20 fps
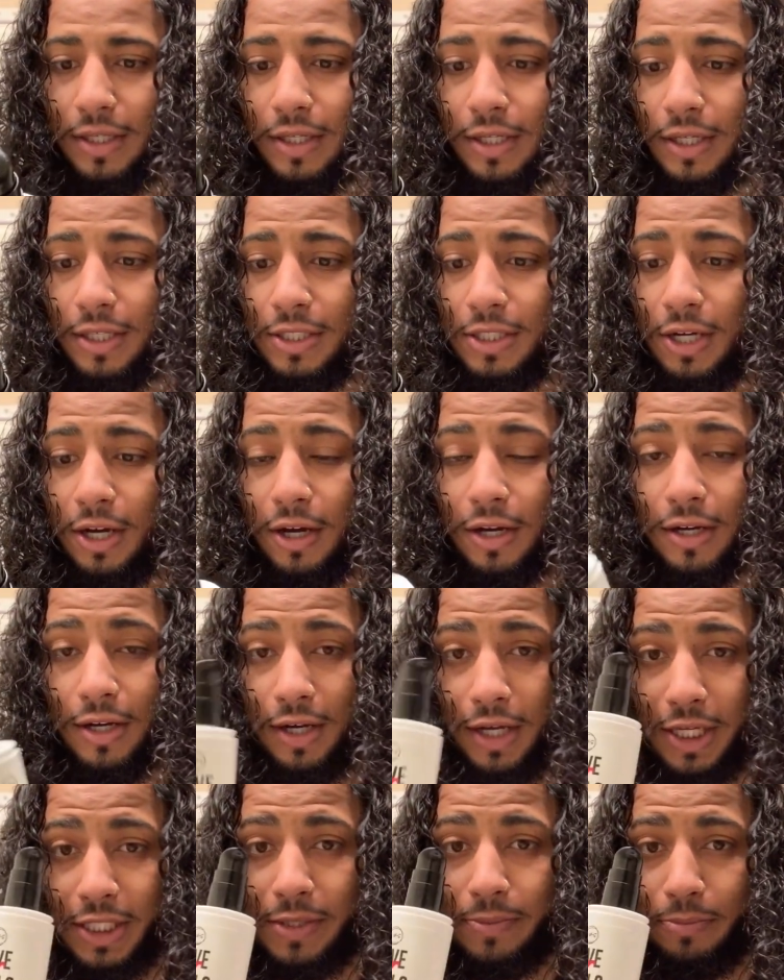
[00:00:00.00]
It's called
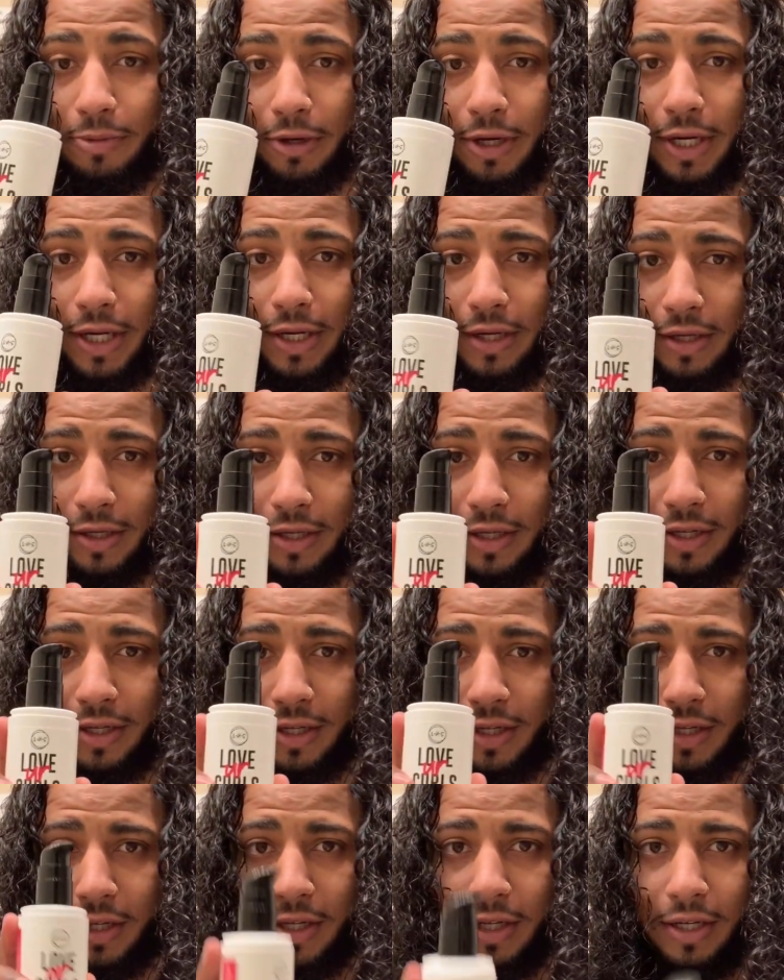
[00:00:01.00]
LUS Brand.
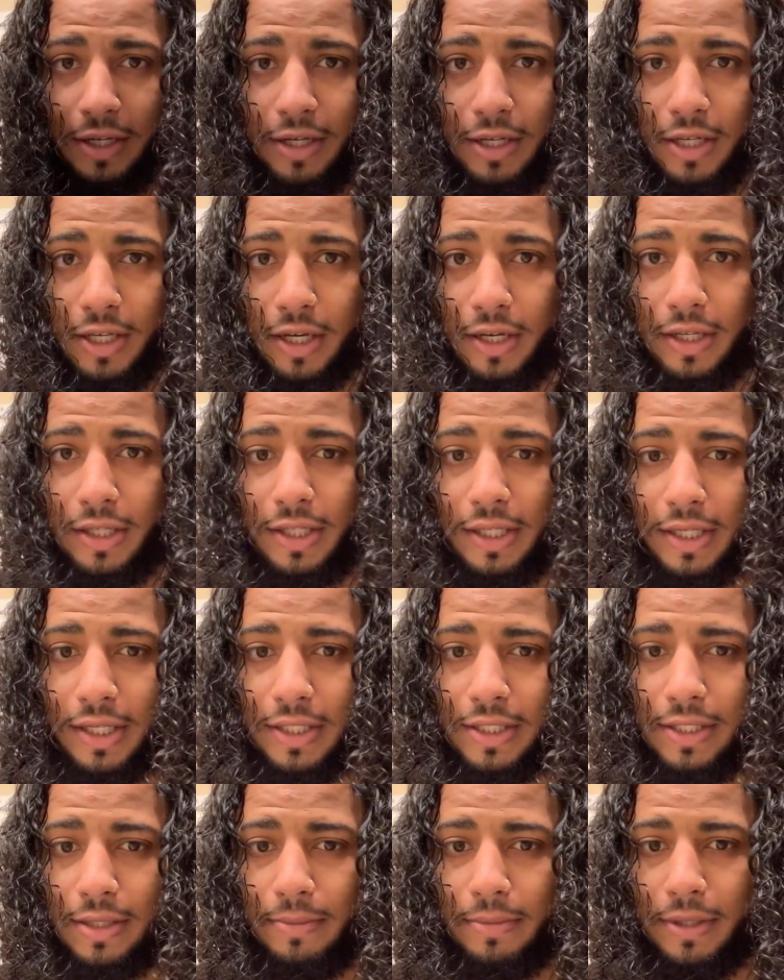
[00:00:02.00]
Y'all need to
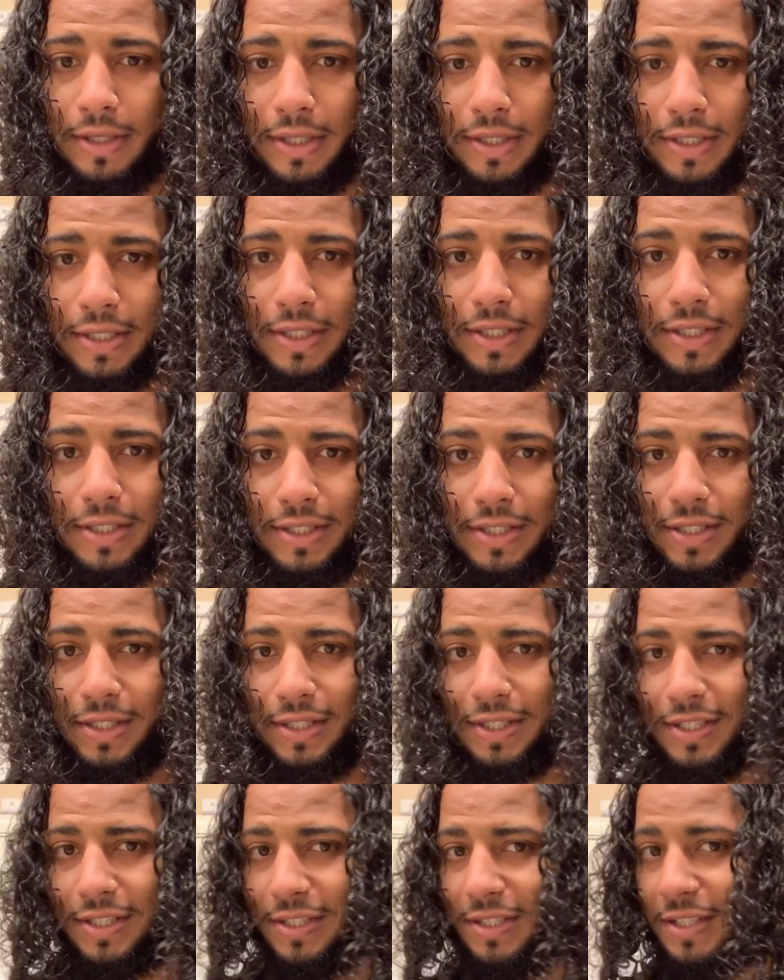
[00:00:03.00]
get some of this.
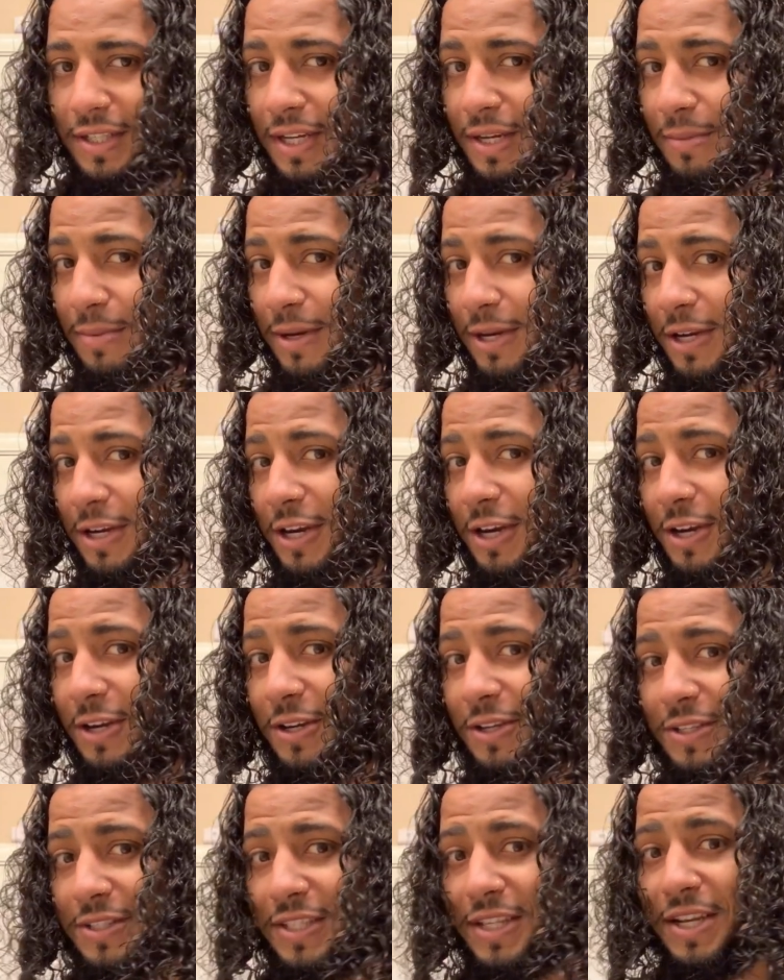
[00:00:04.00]
Look at my
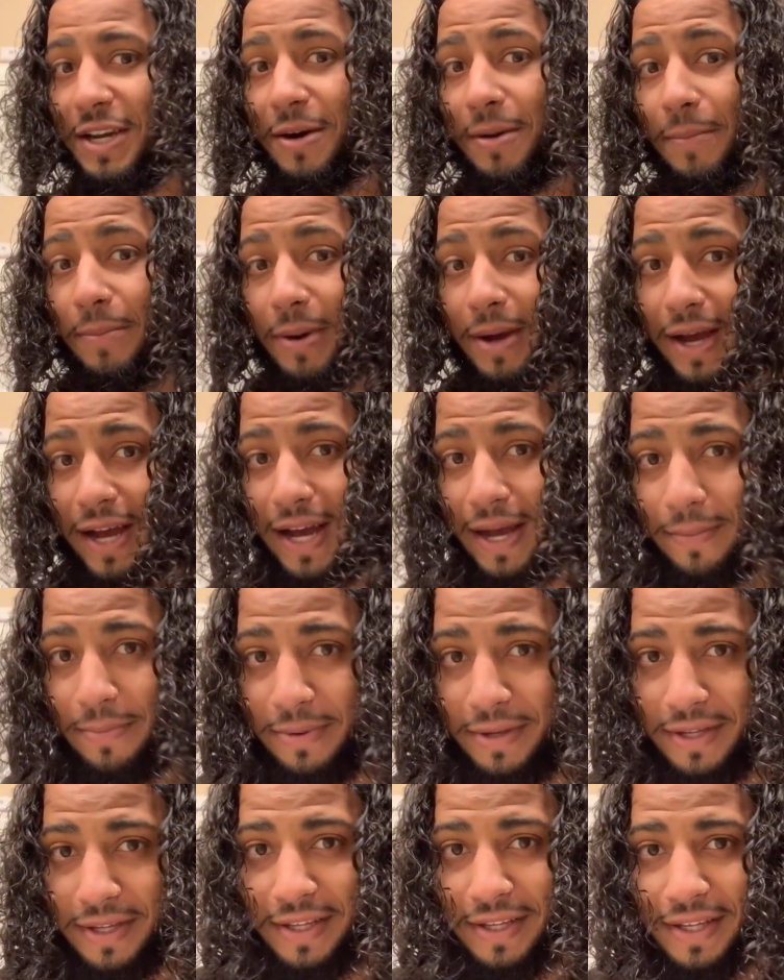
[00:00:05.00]
curls. They are
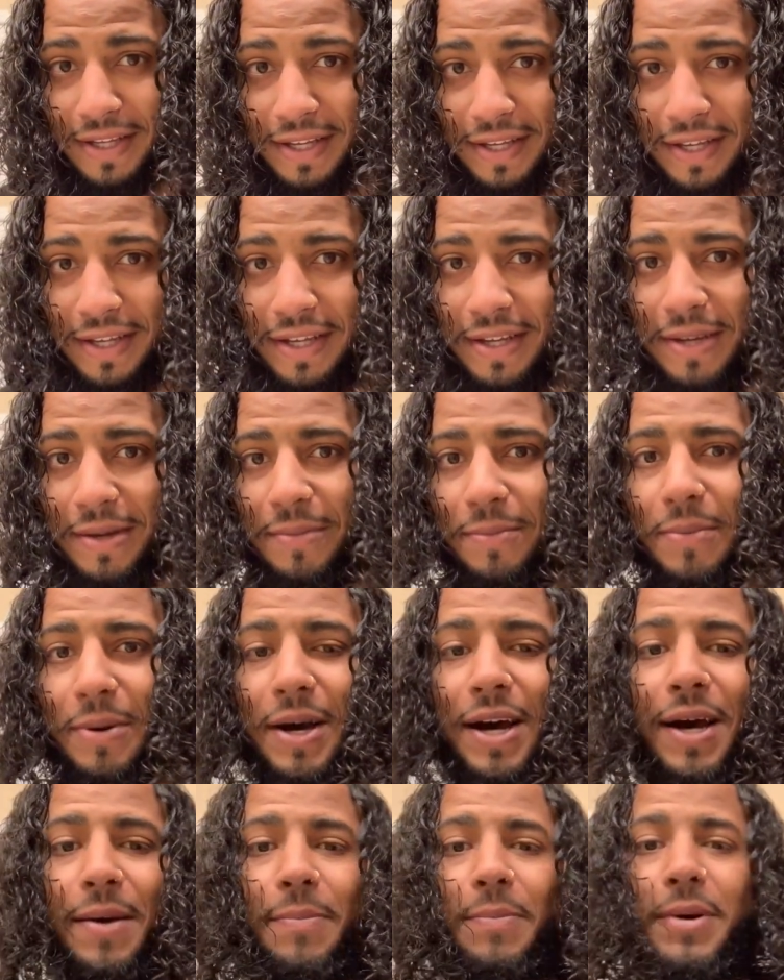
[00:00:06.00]
popping.
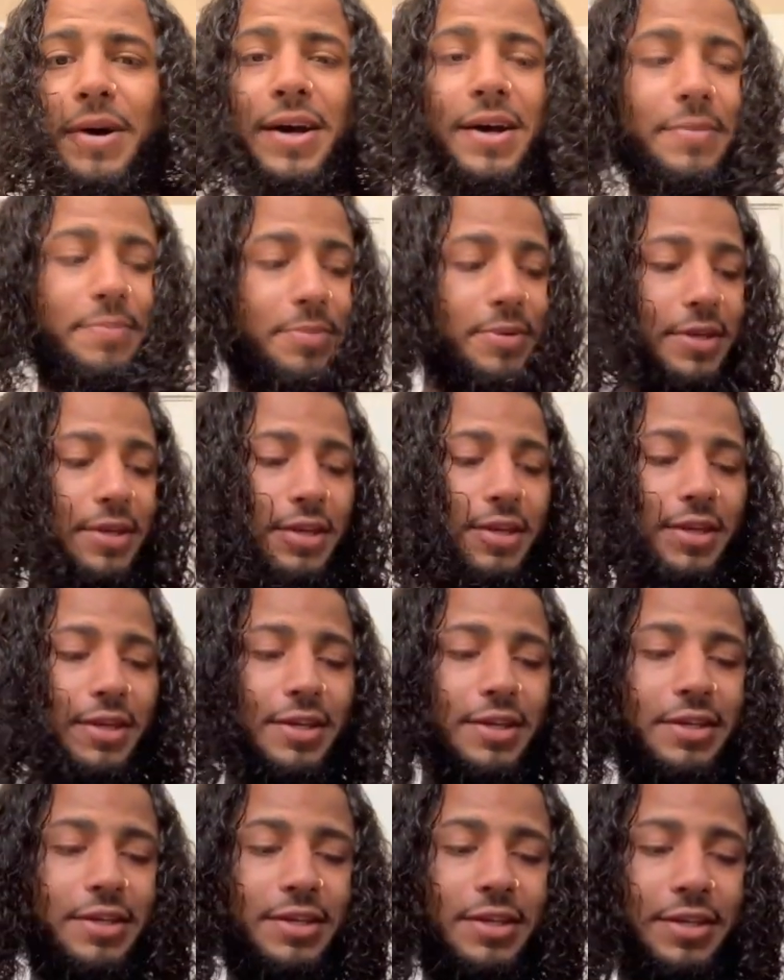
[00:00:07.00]

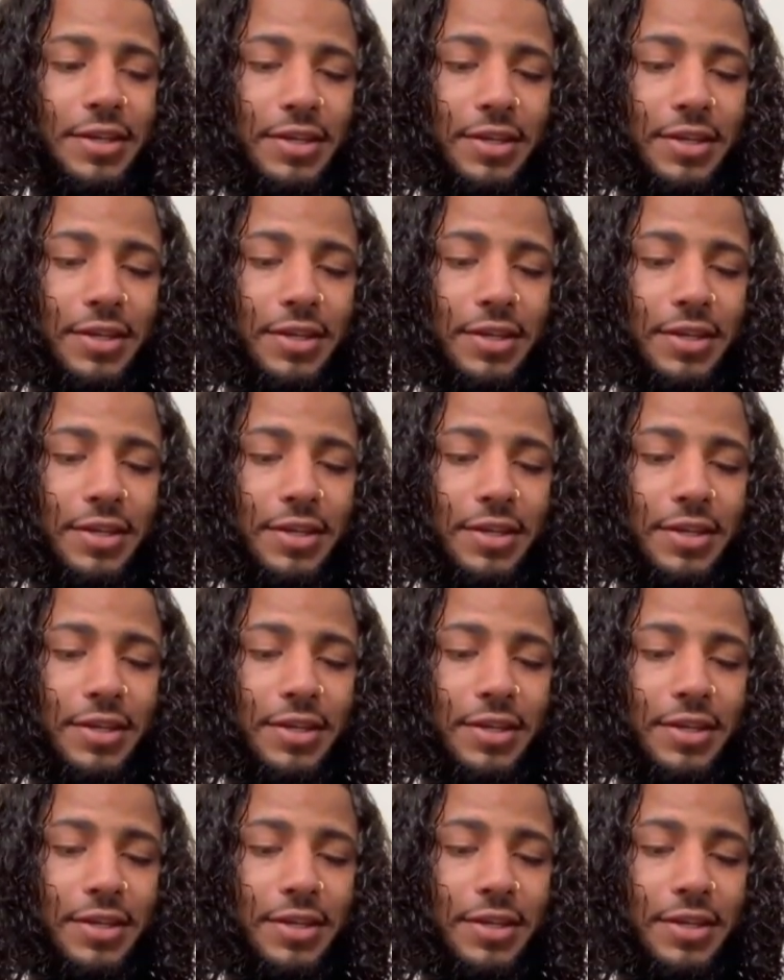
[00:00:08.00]
Popping.